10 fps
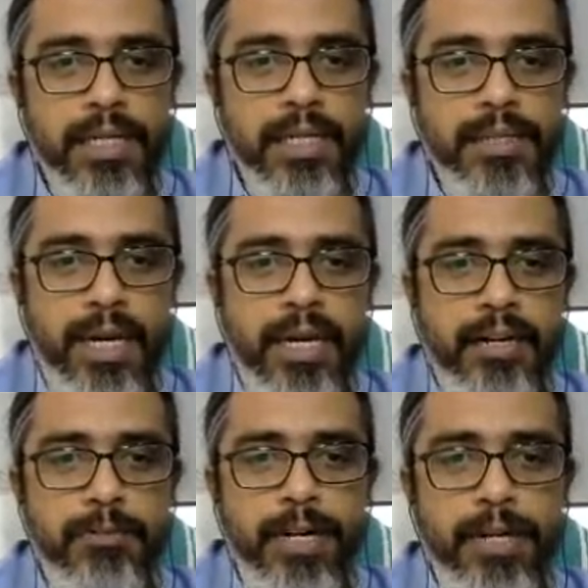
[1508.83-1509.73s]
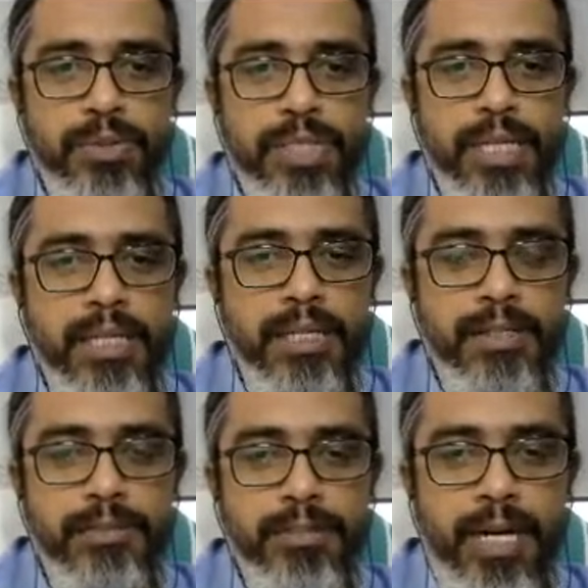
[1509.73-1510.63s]
Then when you
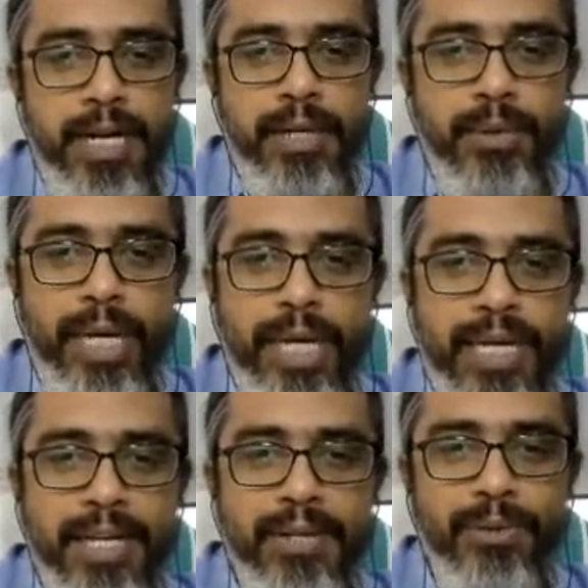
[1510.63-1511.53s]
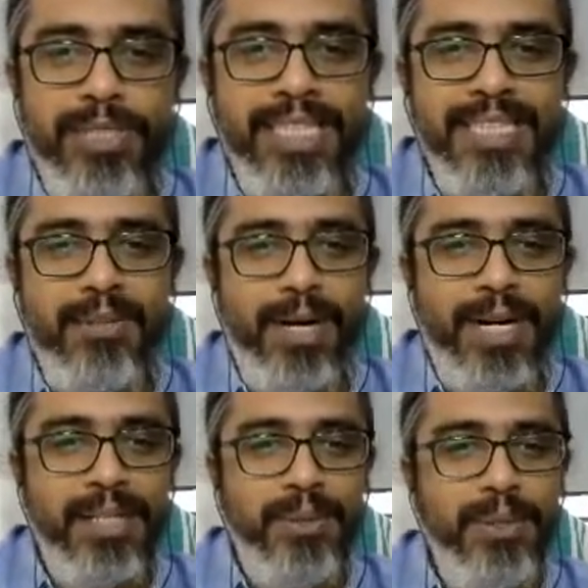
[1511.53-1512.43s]
see run a unique, you will say that what
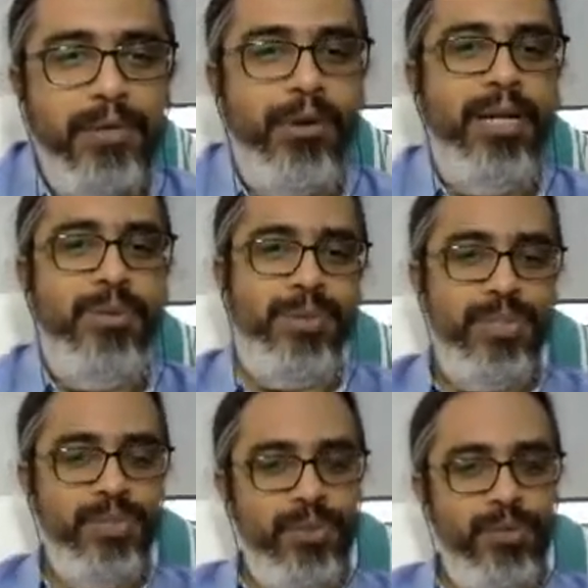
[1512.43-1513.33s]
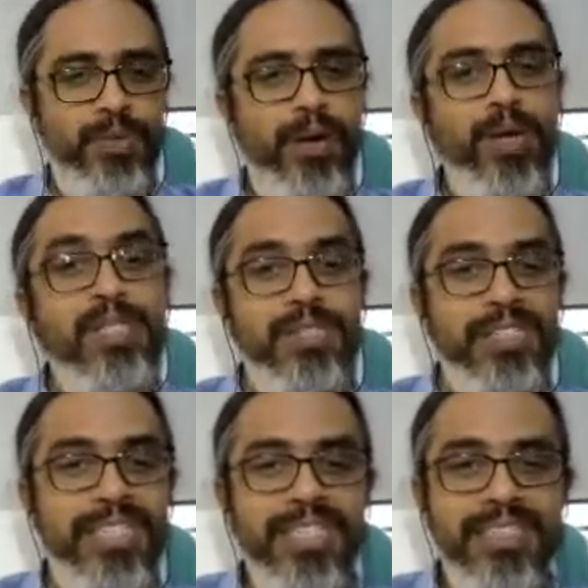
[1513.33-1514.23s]
are the unique values. So we have only
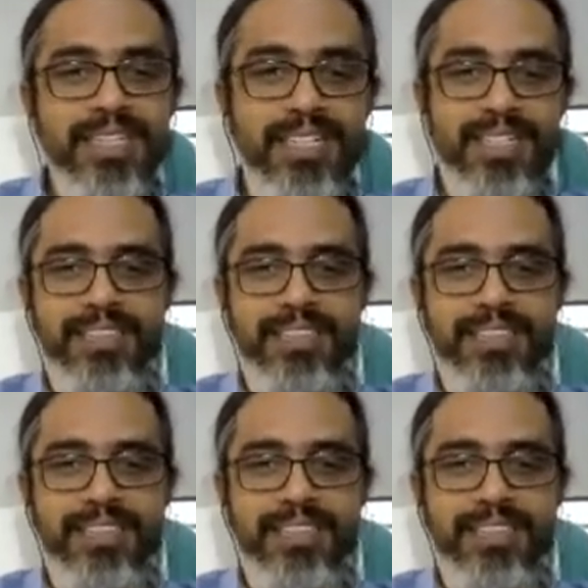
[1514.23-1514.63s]
3 that